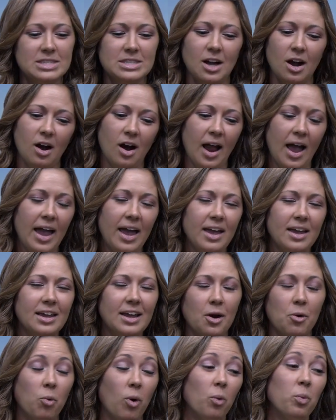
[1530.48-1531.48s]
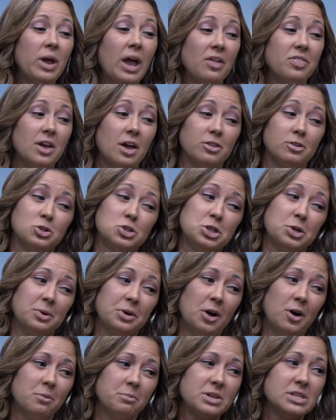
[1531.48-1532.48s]
all right. You know, well, we had the other two
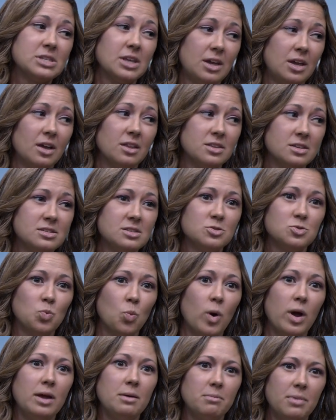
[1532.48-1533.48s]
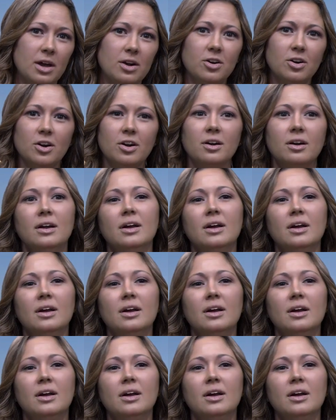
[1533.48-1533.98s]
at home. He's like, yeah, this is way better